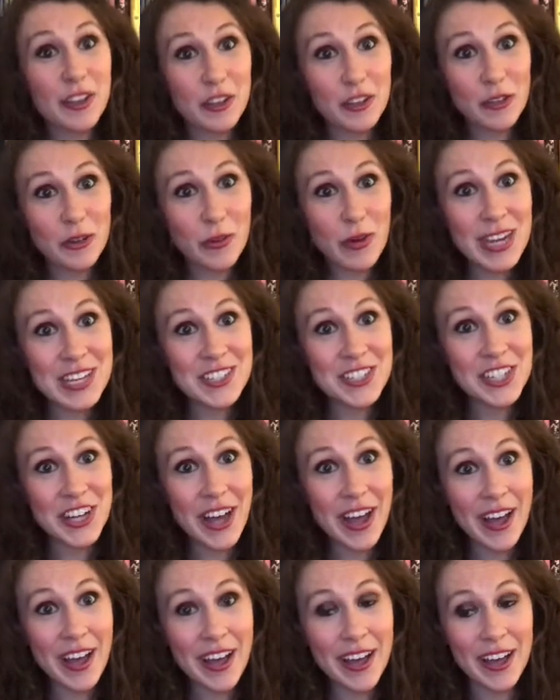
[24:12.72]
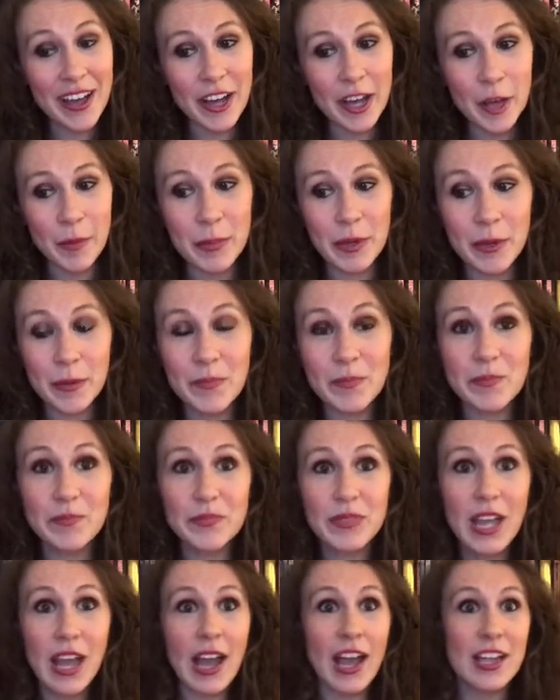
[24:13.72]
Great job!
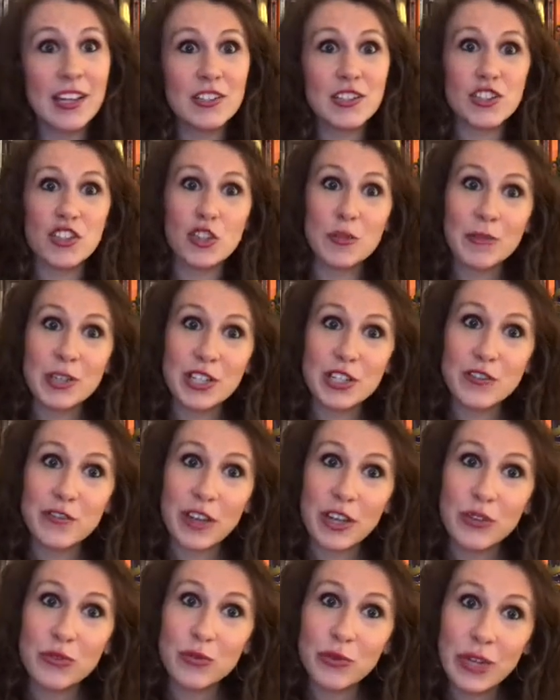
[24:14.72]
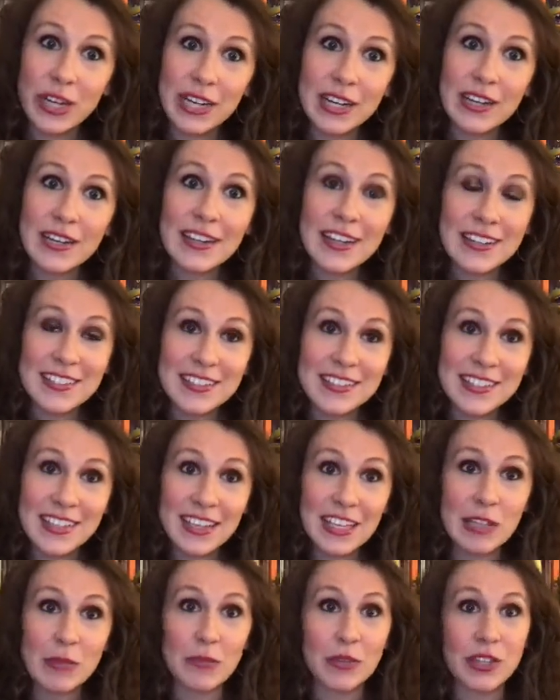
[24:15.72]
I had so much fun reading and
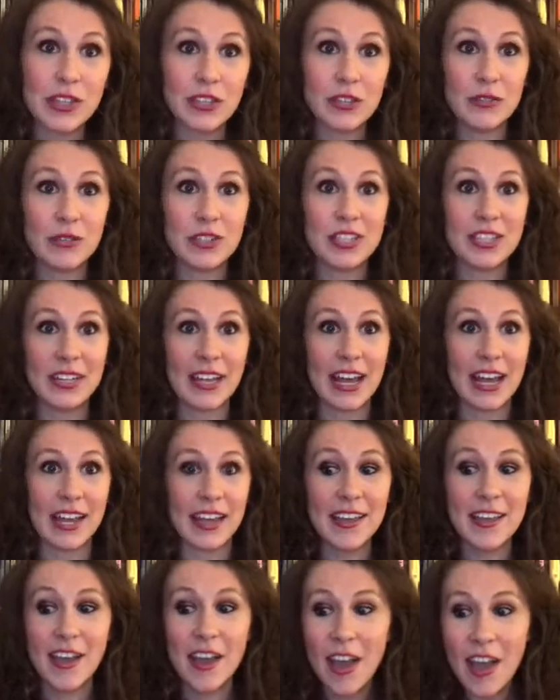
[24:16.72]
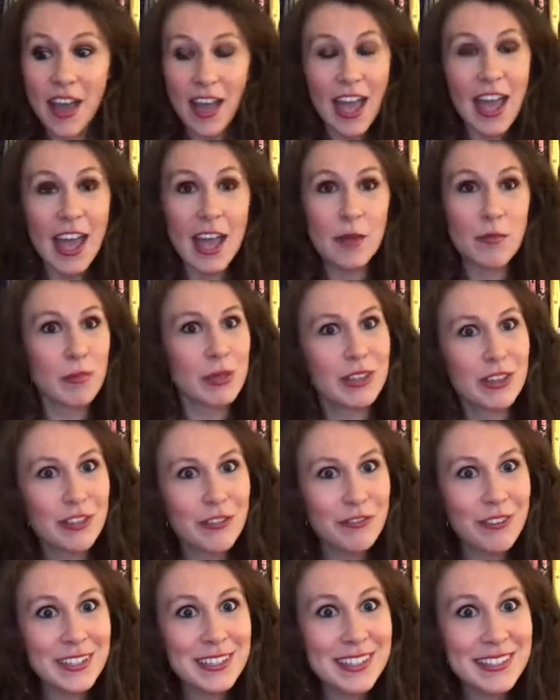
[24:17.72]
singing with you today. But the
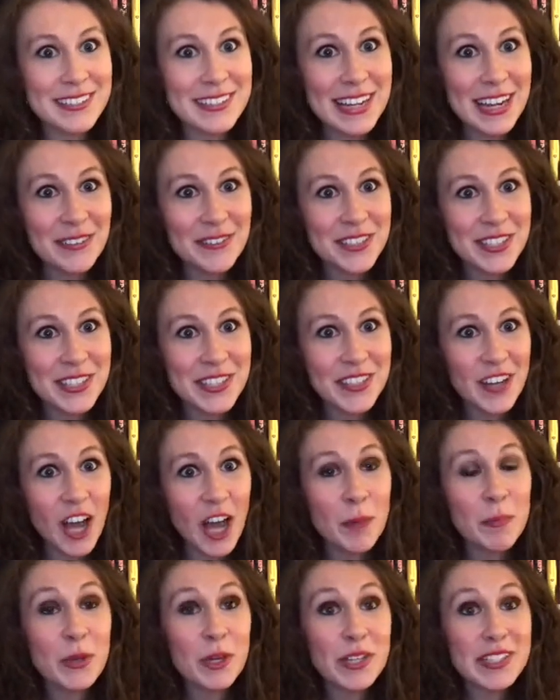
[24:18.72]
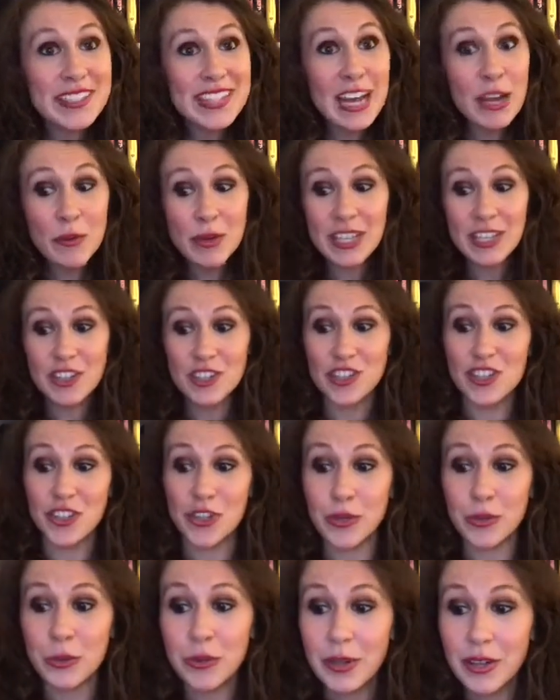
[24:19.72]
fun doesn't have to stop because now we can
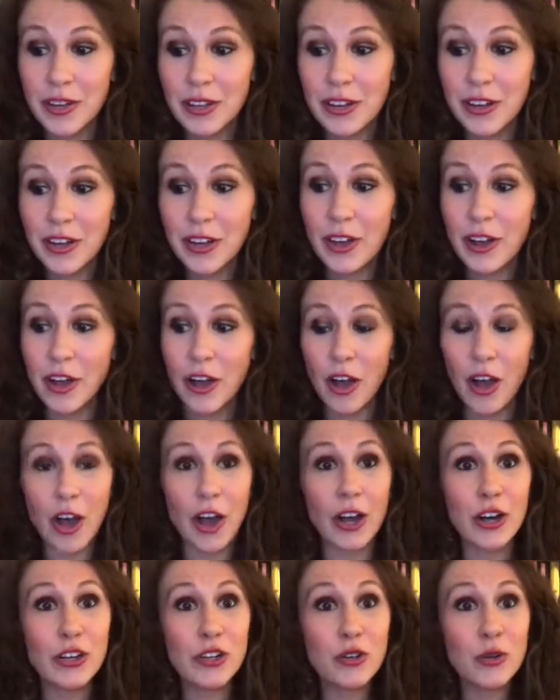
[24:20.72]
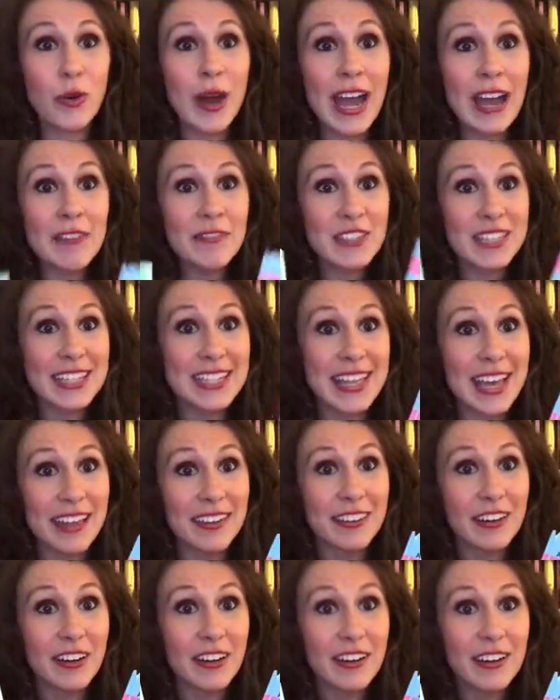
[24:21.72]
do our craft
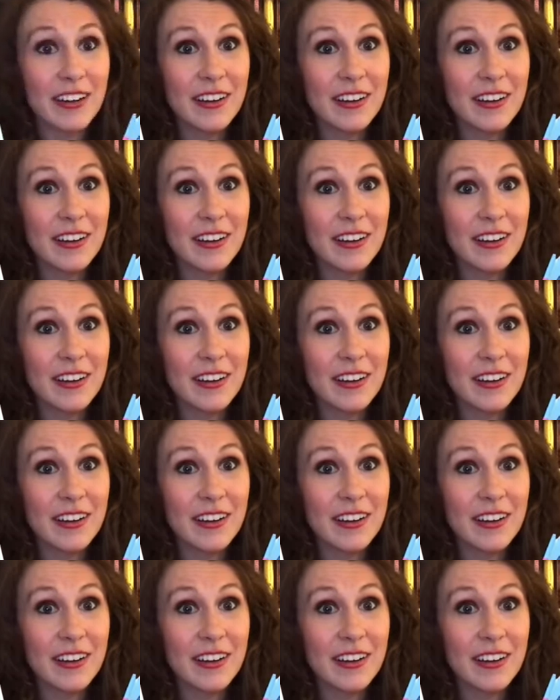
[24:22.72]
together.